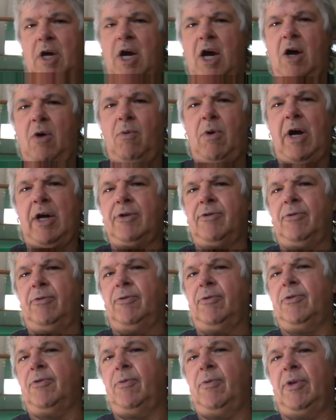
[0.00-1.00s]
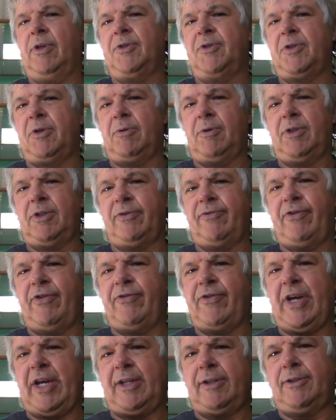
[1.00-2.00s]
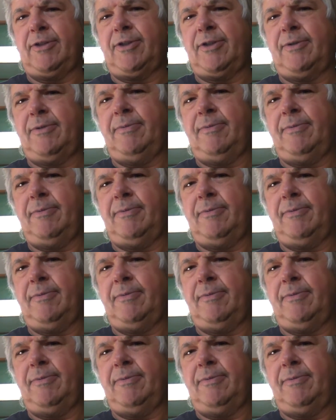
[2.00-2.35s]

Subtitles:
I'll walk through the series of events.